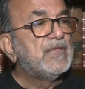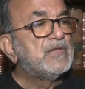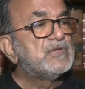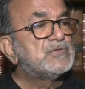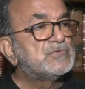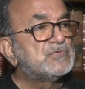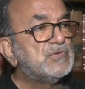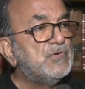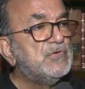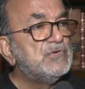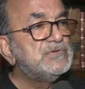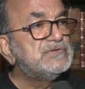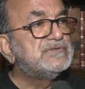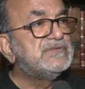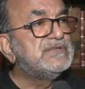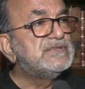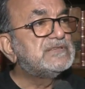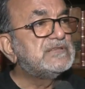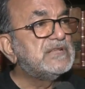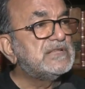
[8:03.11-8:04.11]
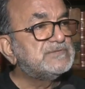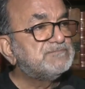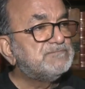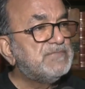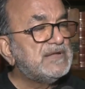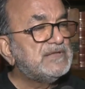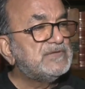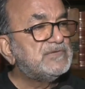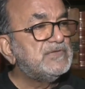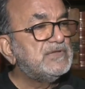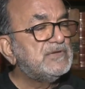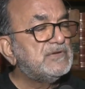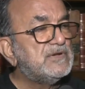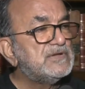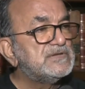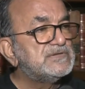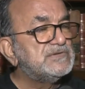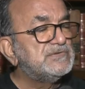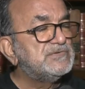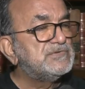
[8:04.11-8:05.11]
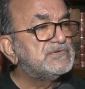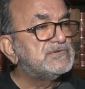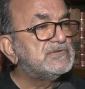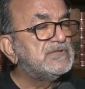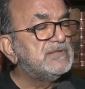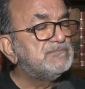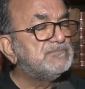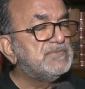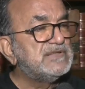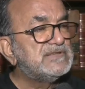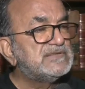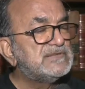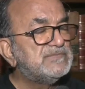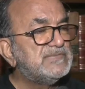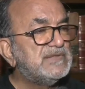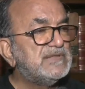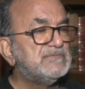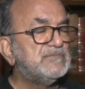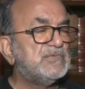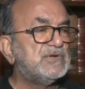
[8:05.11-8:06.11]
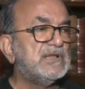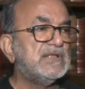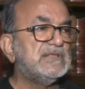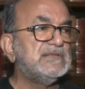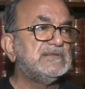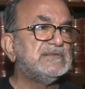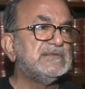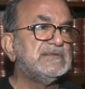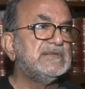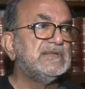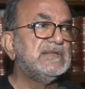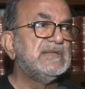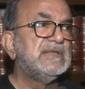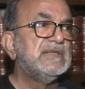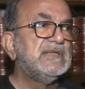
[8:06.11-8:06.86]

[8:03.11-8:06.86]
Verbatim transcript: shows disrespect to the constitutional principle and morality.